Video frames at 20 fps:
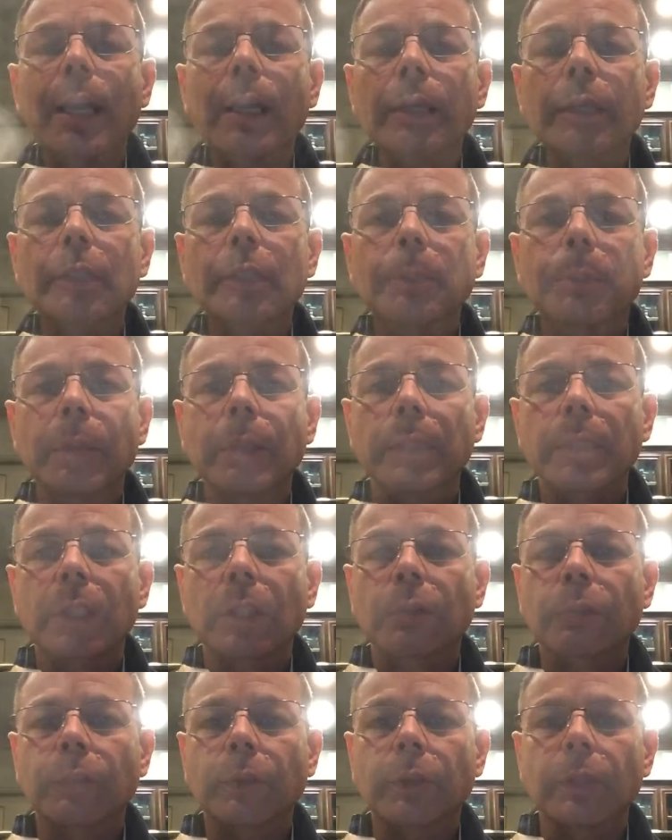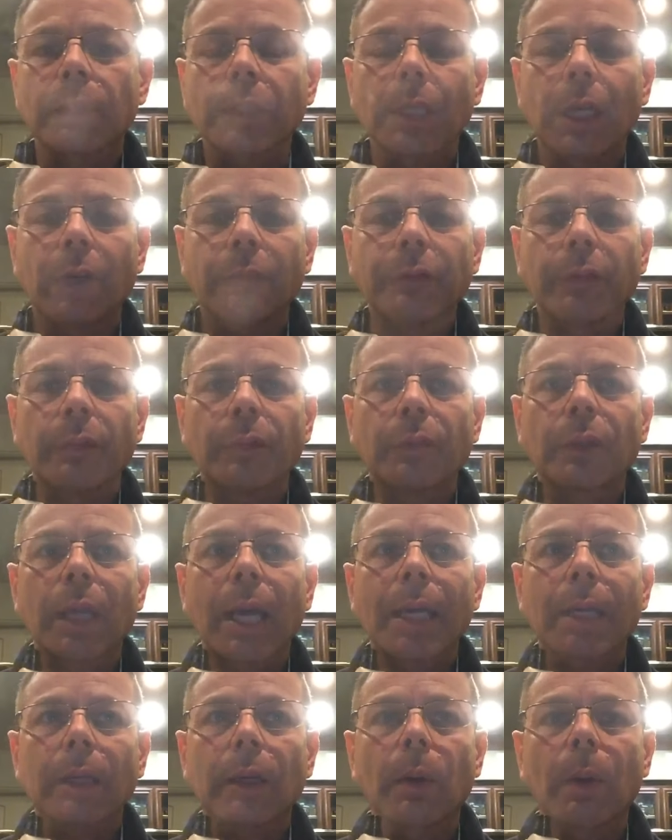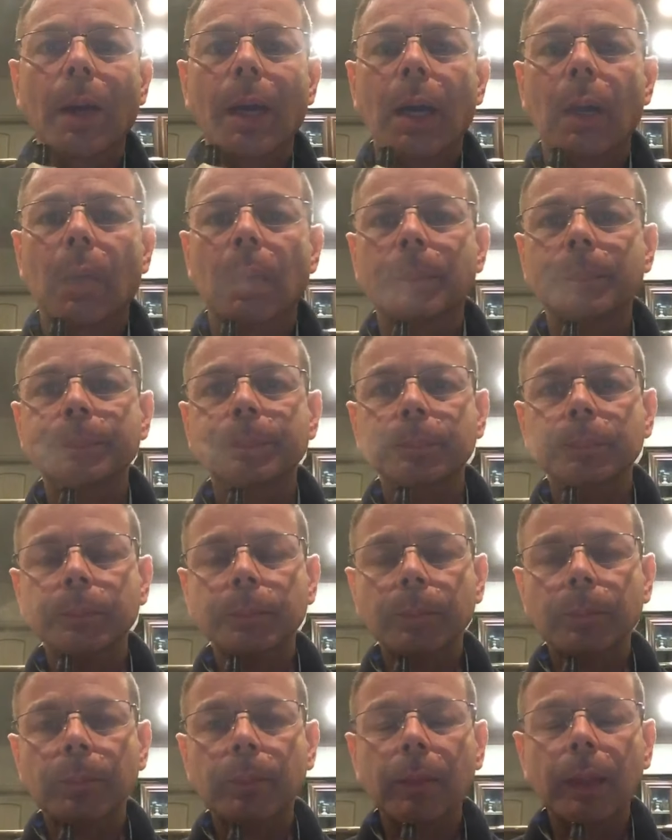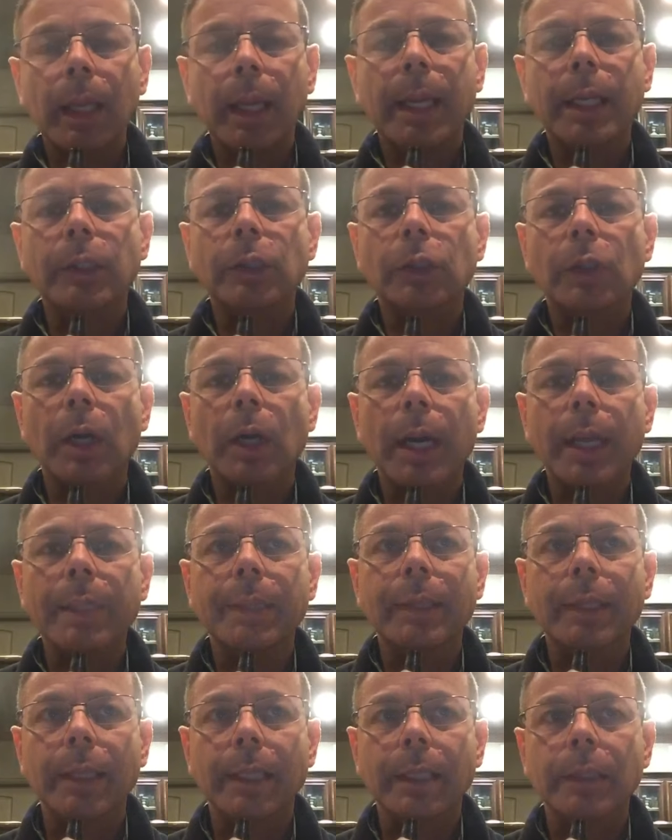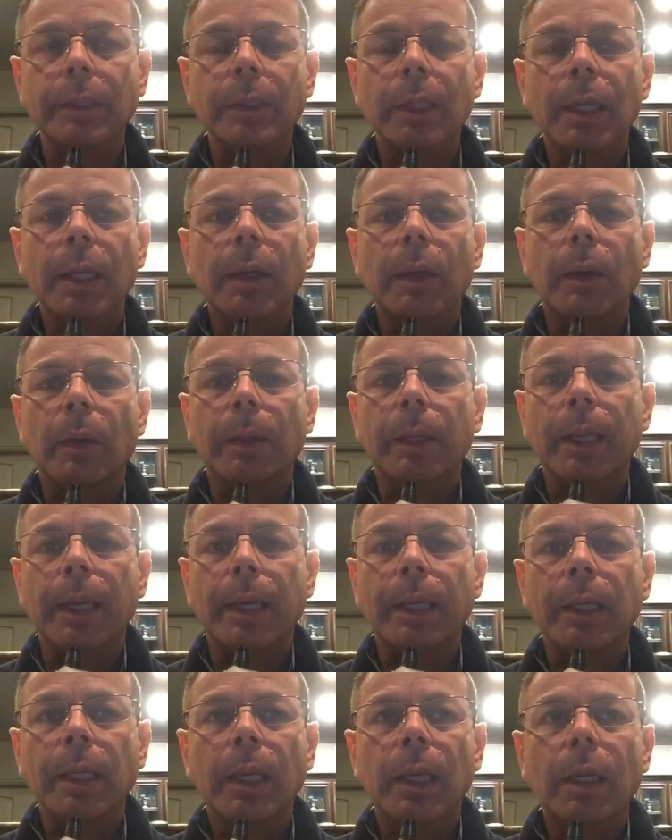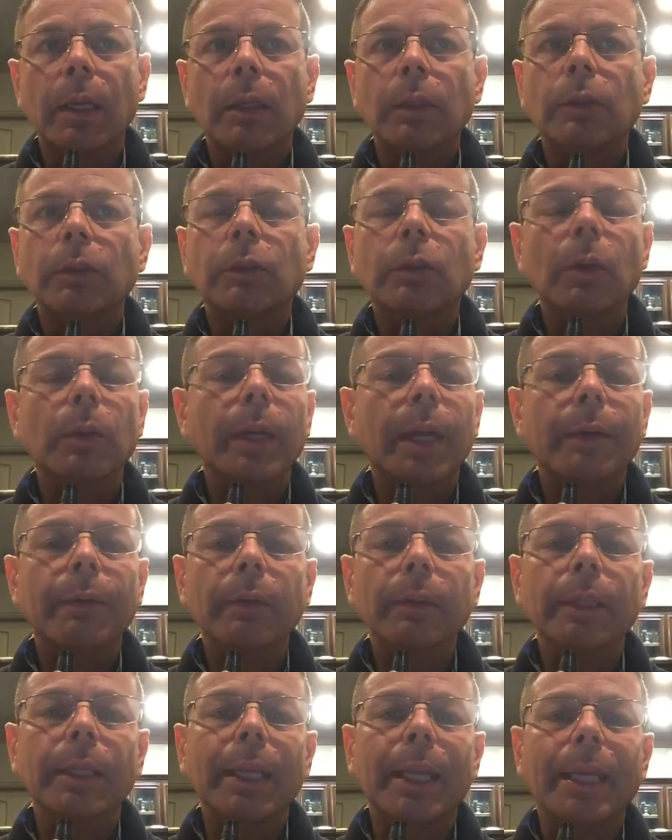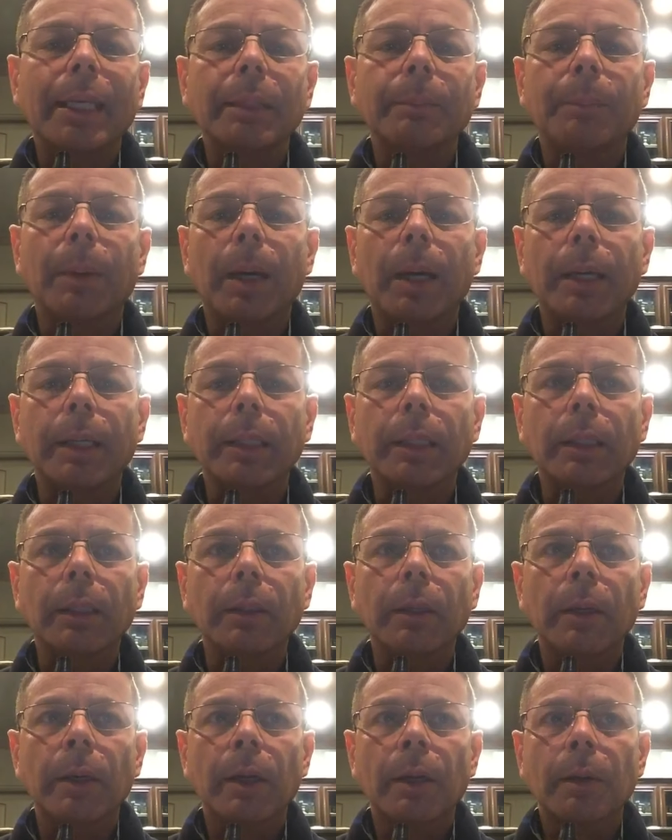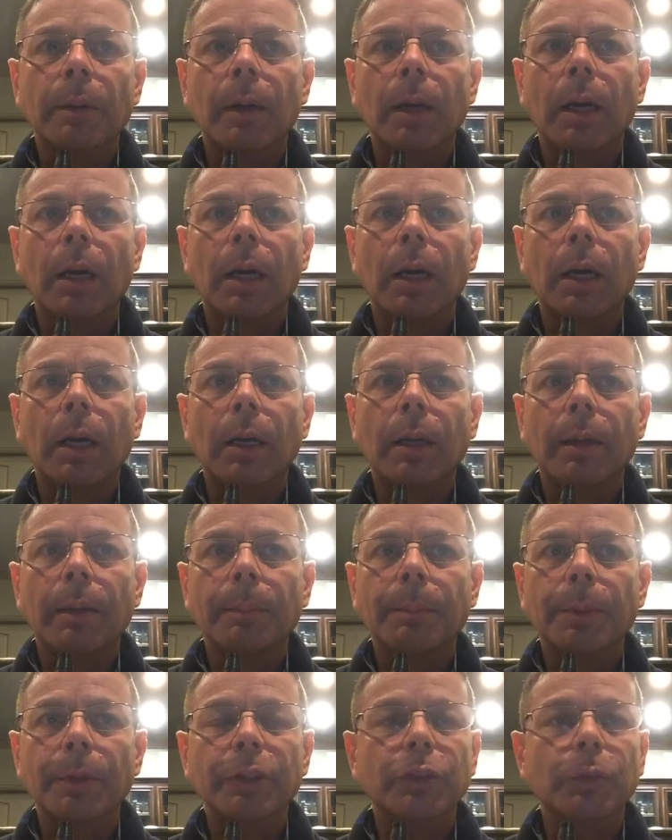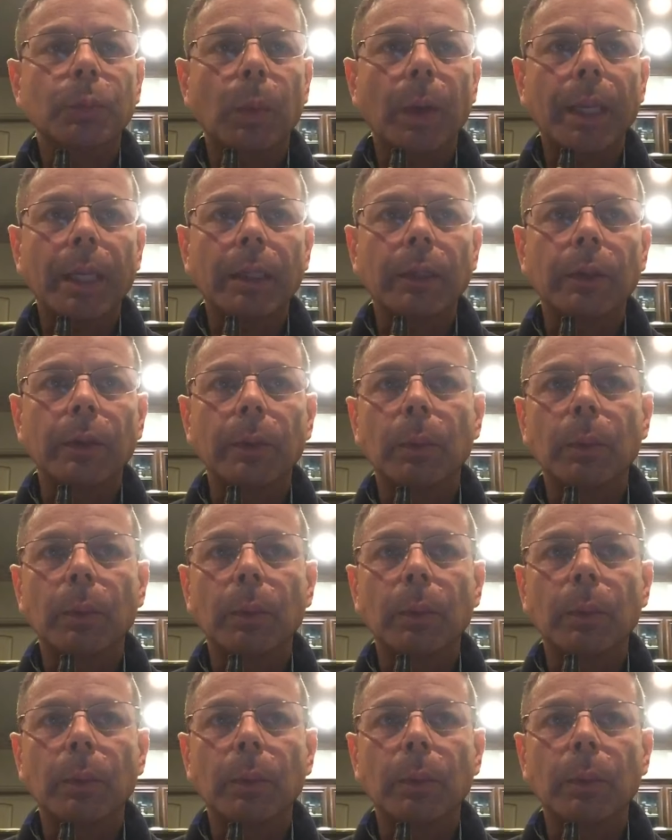experience this for yourself. You've got to go out and try things. Okay, don't ever let anybody persuade you